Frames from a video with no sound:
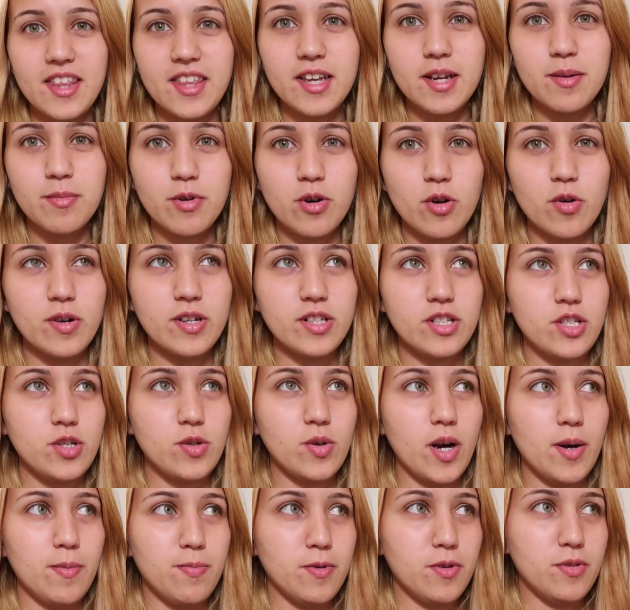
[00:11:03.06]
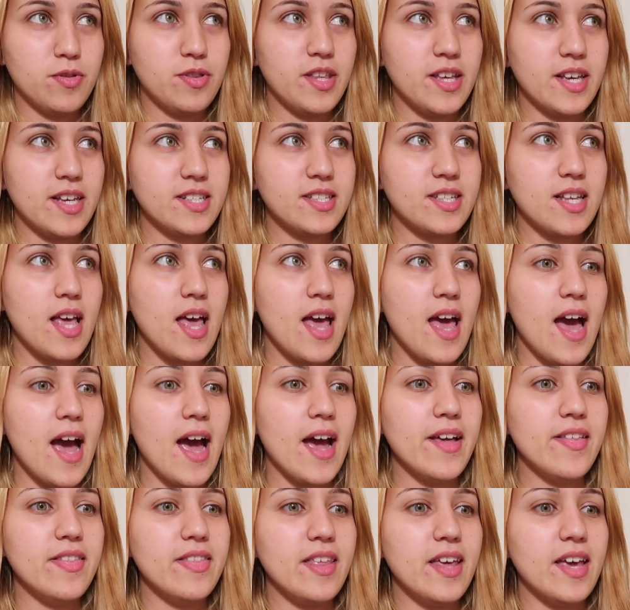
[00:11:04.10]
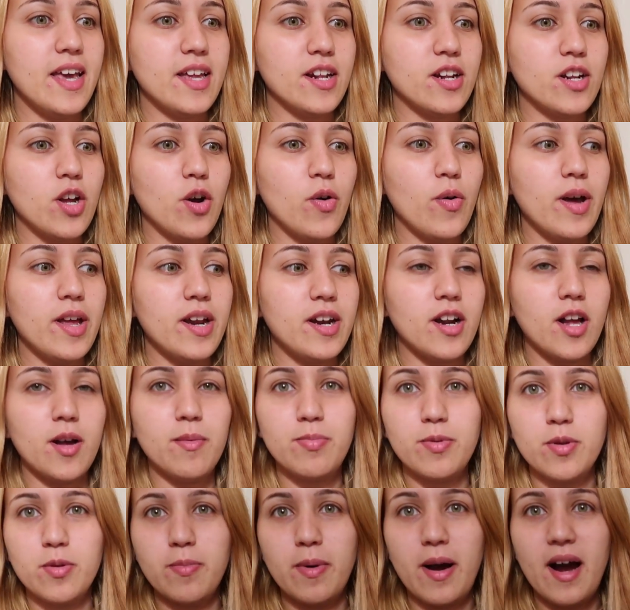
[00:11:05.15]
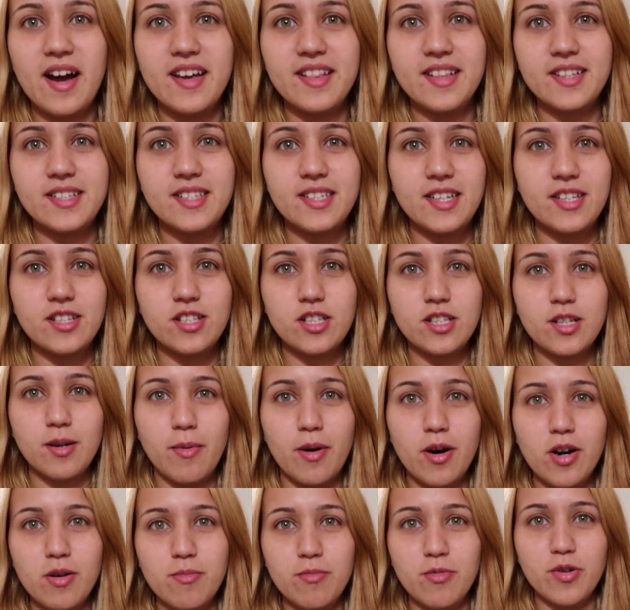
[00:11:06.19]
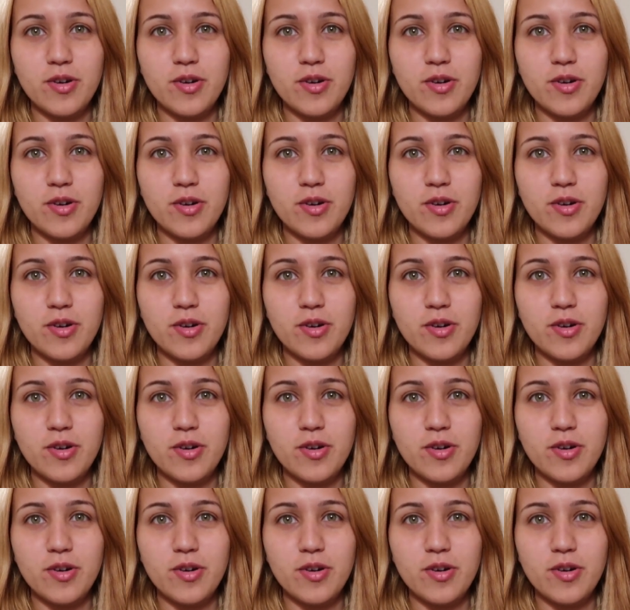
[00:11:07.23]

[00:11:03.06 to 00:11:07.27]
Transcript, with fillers: I think I'm going to upload this and then go ahead and upload behind the scenes tomorrow